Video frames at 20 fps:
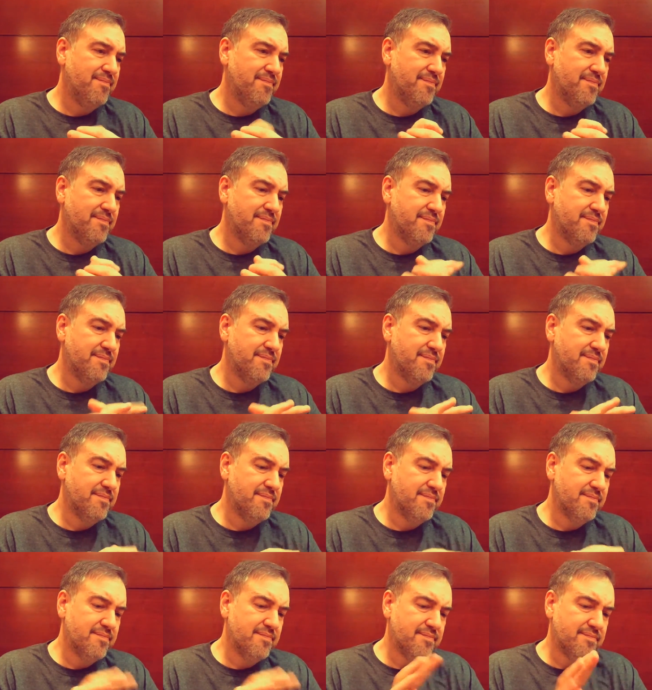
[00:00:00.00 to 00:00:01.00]

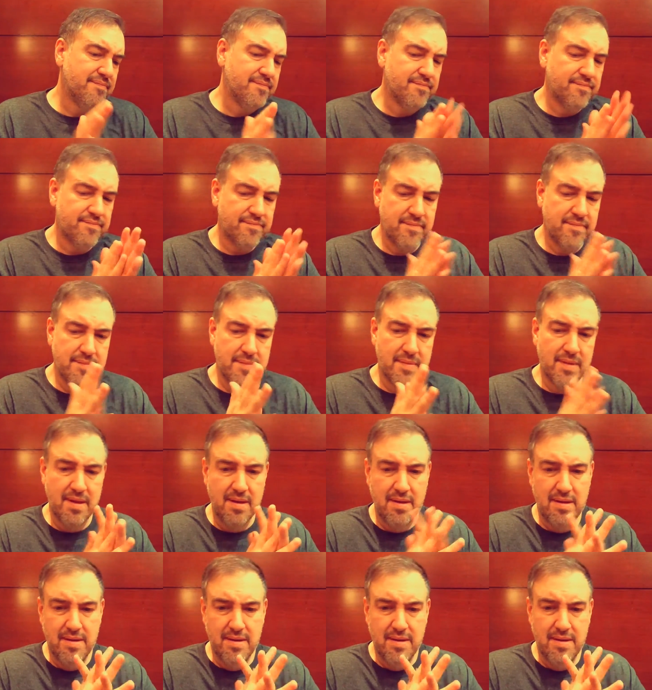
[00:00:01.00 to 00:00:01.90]
Nothing is said.